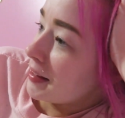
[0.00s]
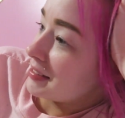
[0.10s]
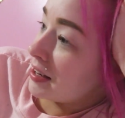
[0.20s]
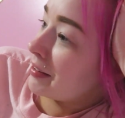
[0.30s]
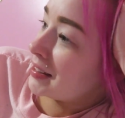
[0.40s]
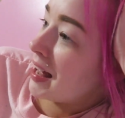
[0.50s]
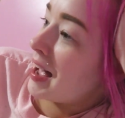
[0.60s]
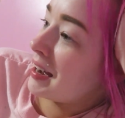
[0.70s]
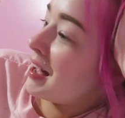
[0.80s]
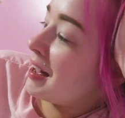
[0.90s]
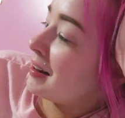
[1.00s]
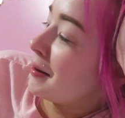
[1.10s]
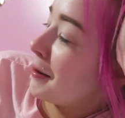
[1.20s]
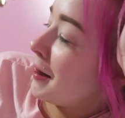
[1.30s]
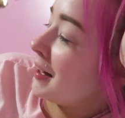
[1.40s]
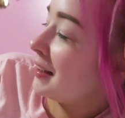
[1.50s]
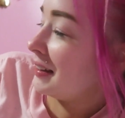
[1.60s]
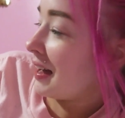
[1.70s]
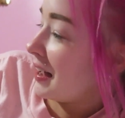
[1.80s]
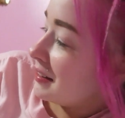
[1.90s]
So excited!
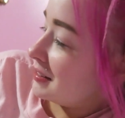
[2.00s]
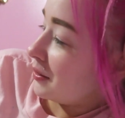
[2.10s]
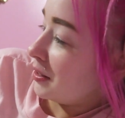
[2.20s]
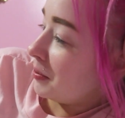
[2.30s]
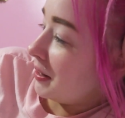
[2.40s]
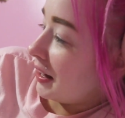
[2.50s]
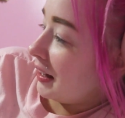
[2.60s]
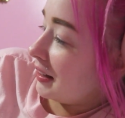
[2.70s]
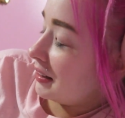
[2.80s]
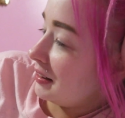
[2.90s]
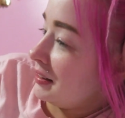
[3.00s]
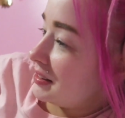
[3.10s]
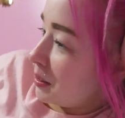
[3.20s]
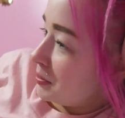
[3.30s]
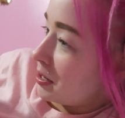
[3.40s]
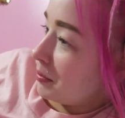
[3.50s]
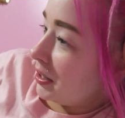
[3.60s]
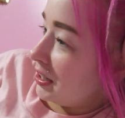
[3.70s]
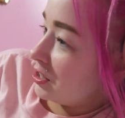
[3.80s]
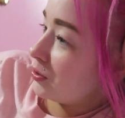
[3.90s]
Yeah, so it'll be like in
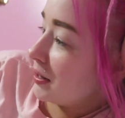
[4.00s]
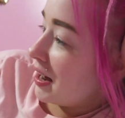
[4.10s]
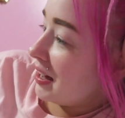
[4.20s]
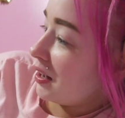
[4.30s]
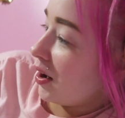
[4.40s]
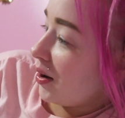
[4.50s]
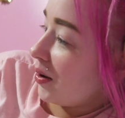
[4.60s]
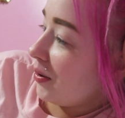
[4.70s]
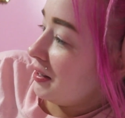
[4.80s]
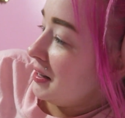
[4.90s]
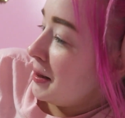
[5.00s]
September-ish when I go.